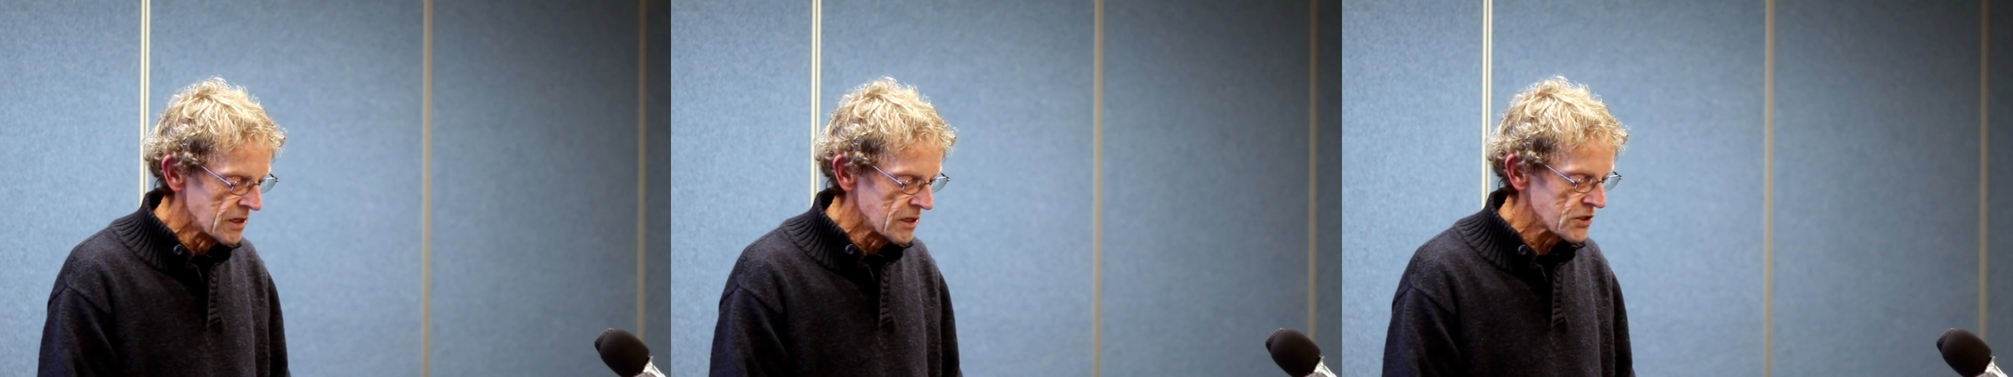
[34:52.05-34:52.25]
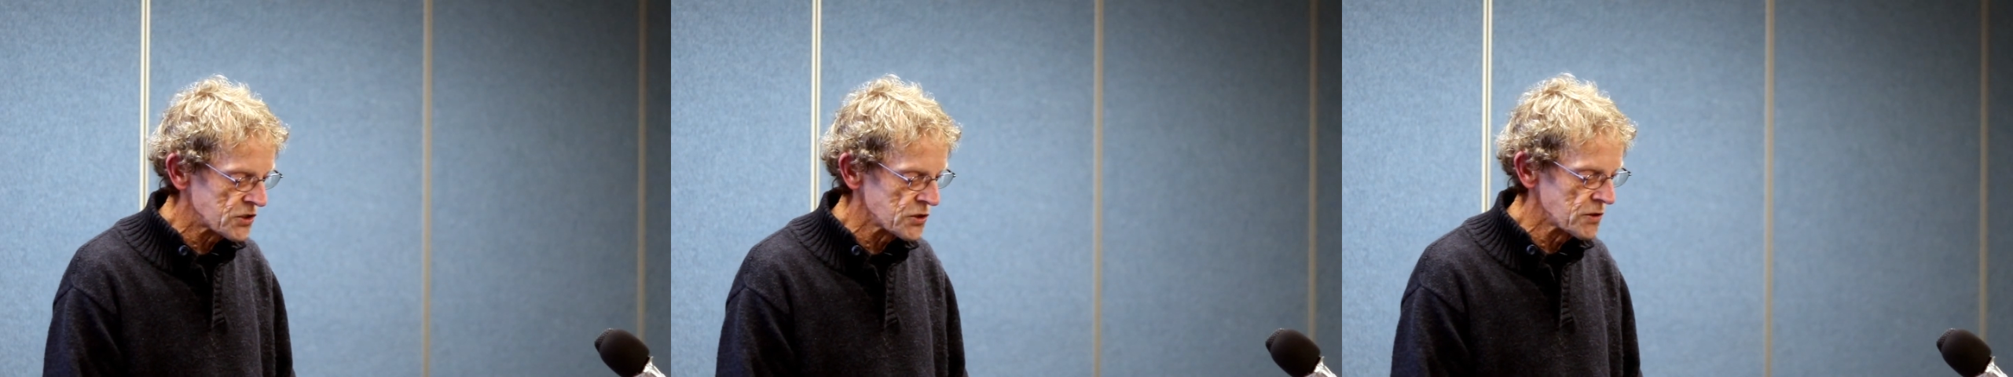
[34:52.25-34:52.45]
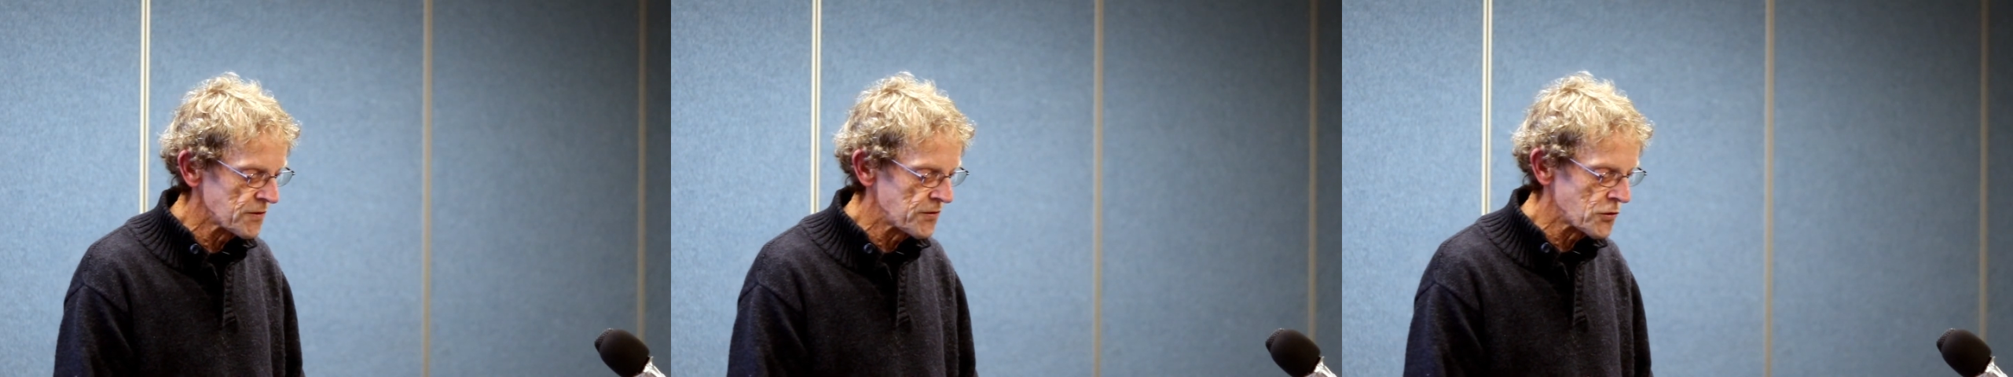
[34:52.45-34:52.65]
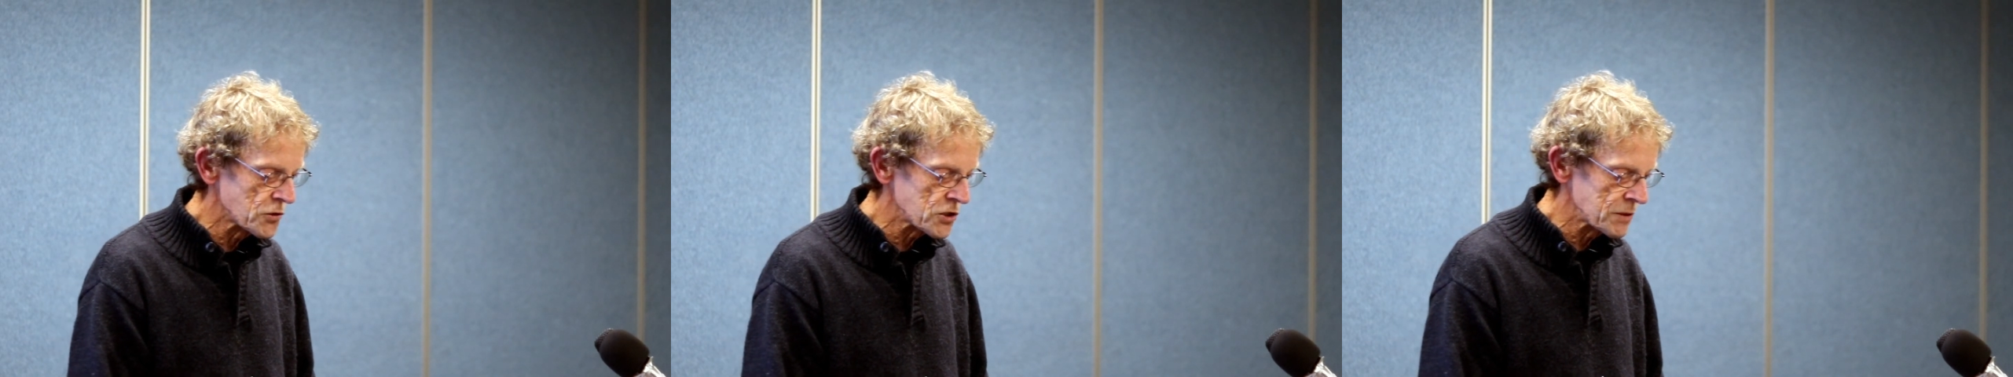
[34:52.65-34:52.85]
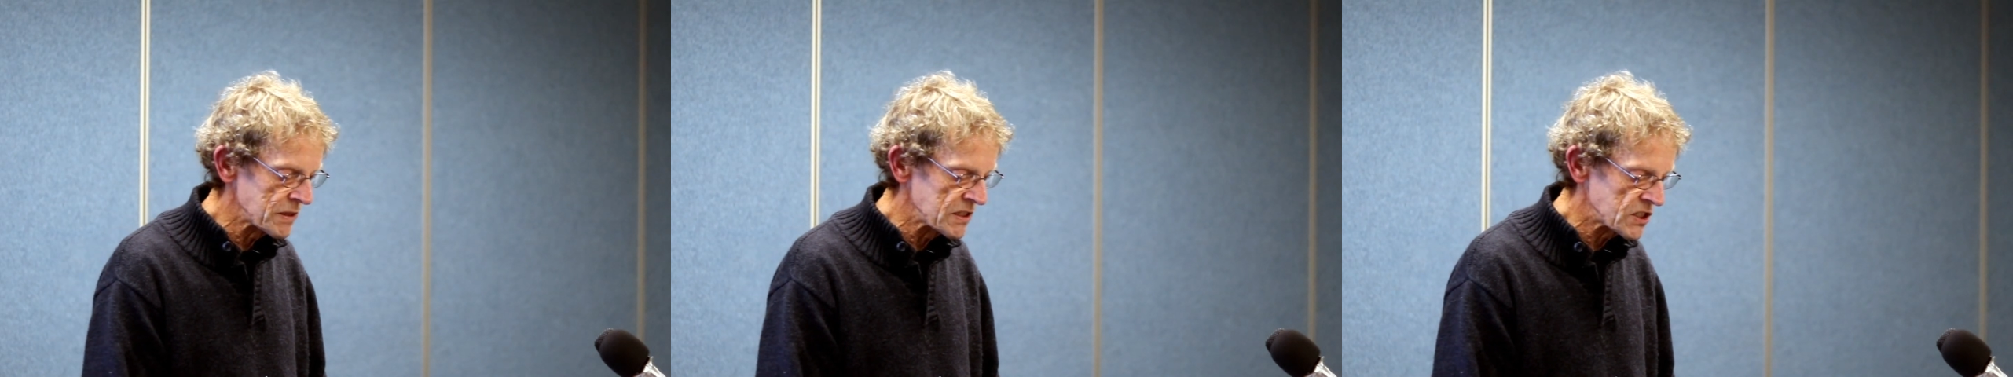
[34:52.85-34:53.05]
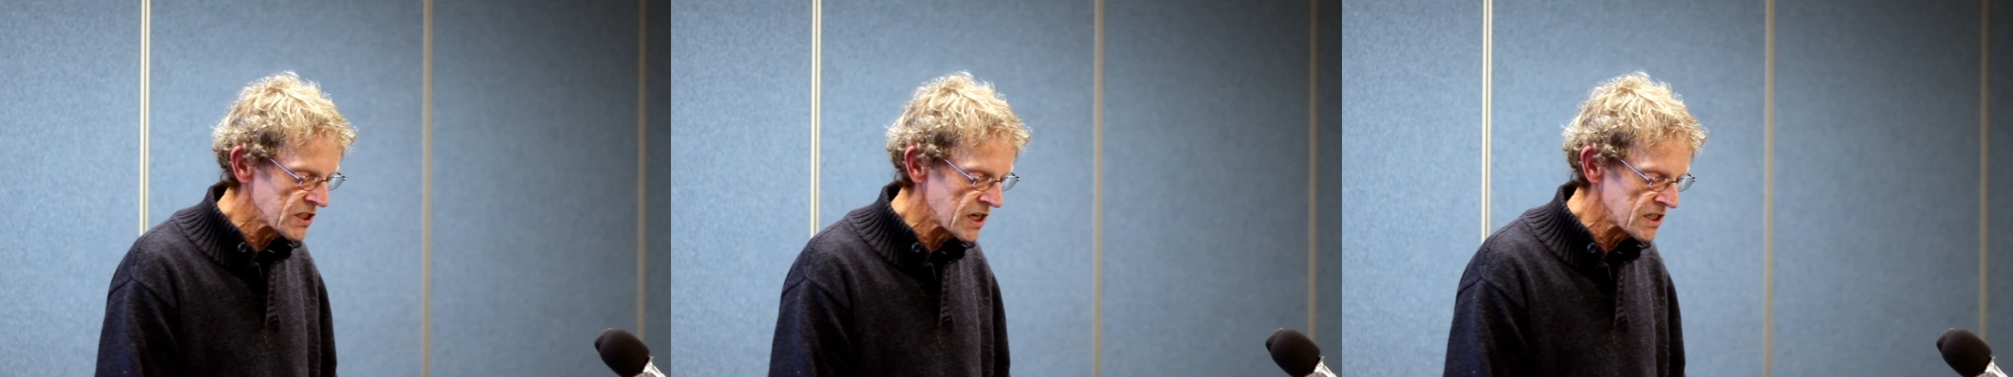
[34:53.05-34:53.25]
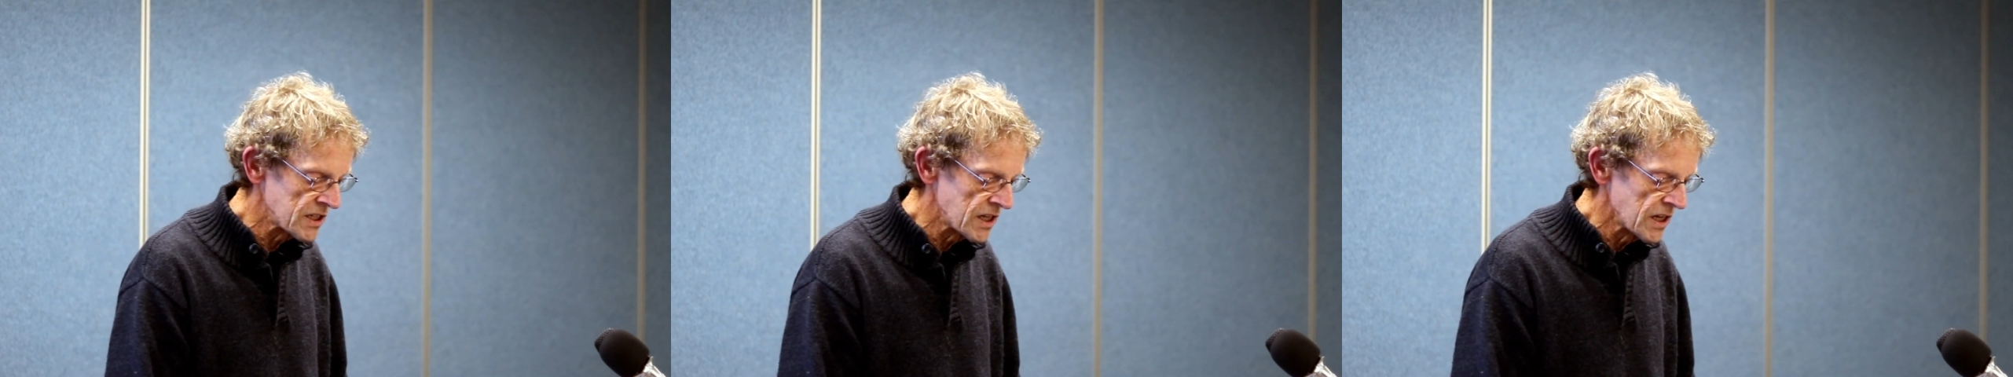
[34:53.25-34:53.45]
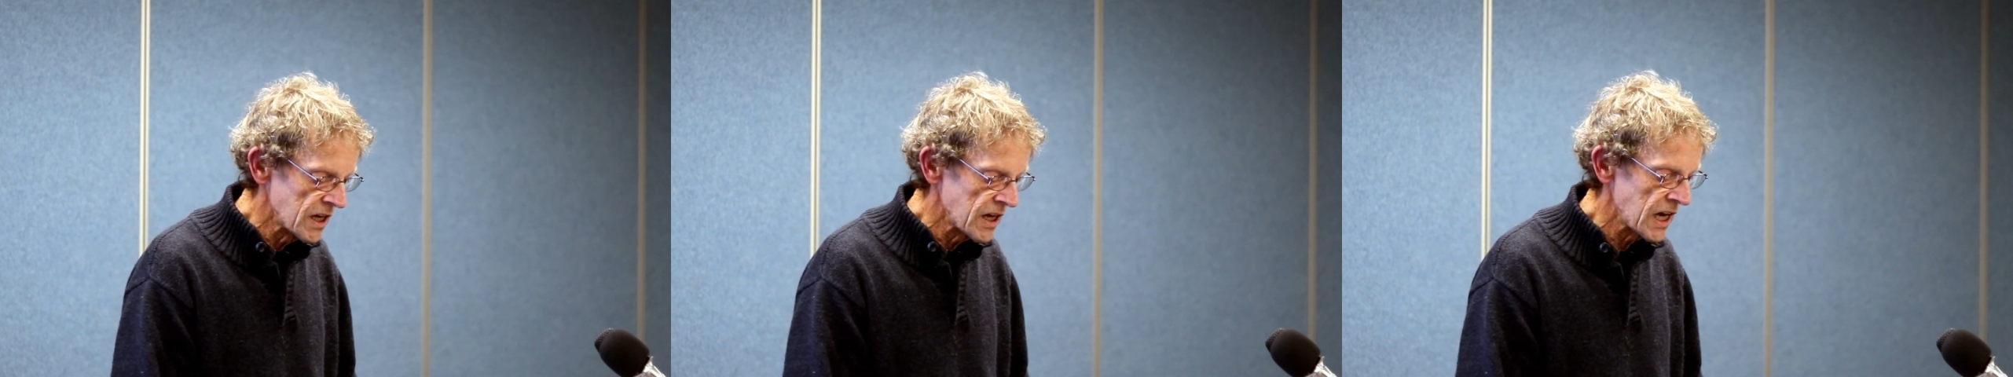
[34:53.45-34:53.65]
soon forcibly stated